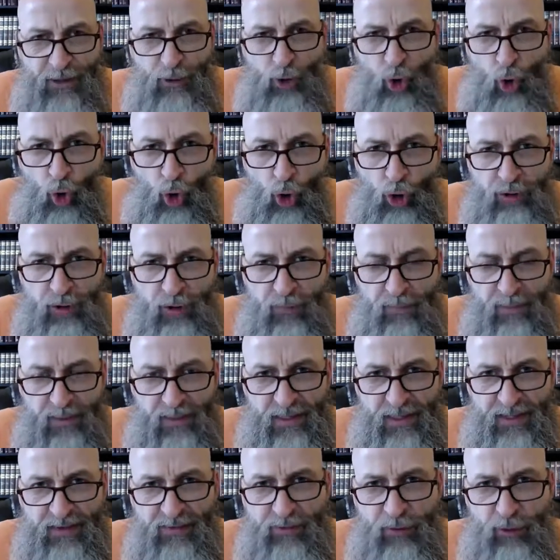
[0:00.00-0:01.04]

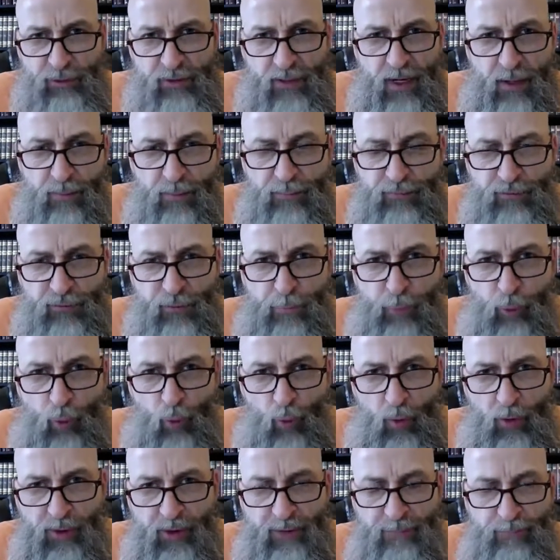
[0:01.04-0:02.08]
ultimately, there comes a
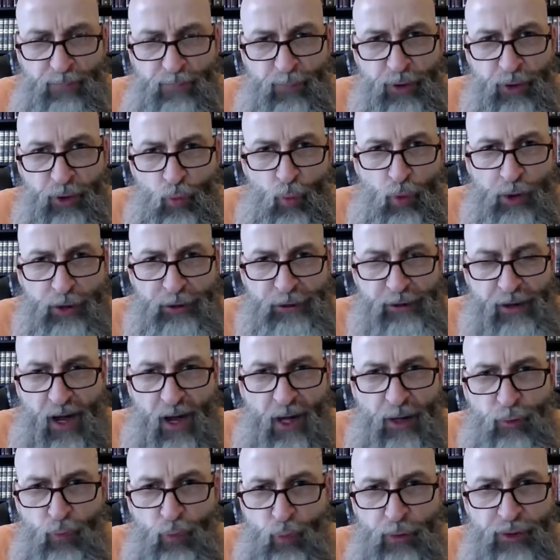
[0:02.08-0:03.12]
point where
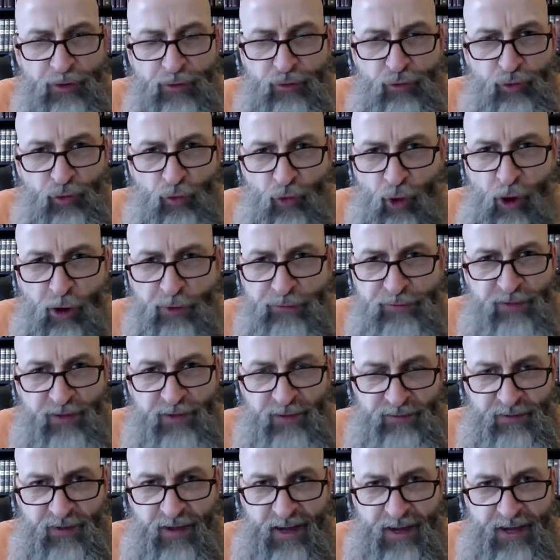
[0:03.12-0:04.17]
God withdraws
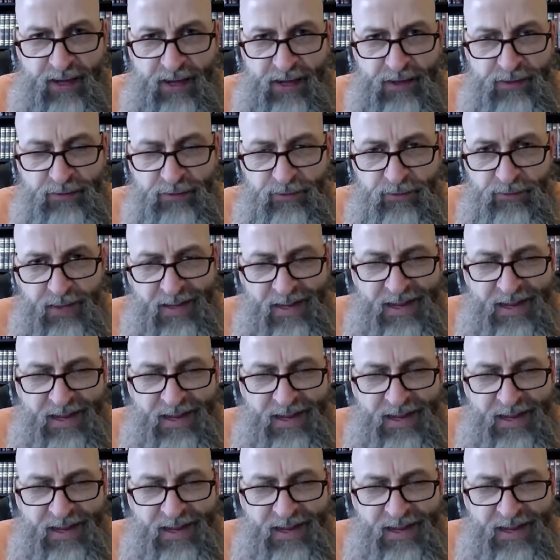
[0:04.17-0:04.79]
his hand. He